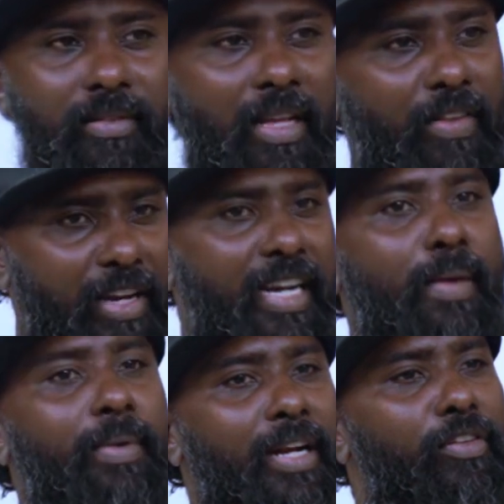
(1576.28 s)
Have any
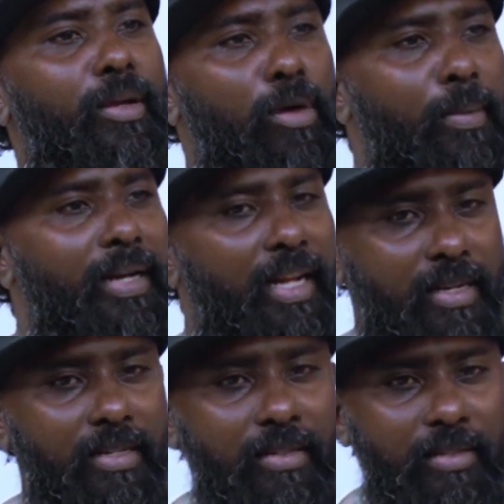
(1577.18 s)
time prayed for your mom and
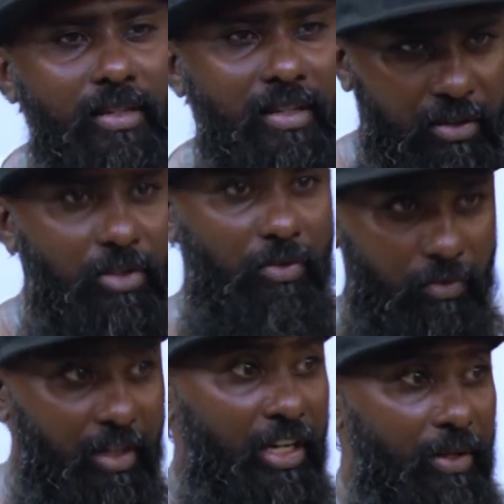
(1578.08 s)
dad?
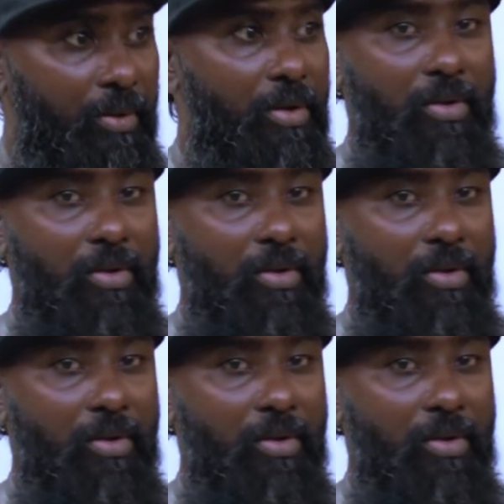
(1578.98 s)
Very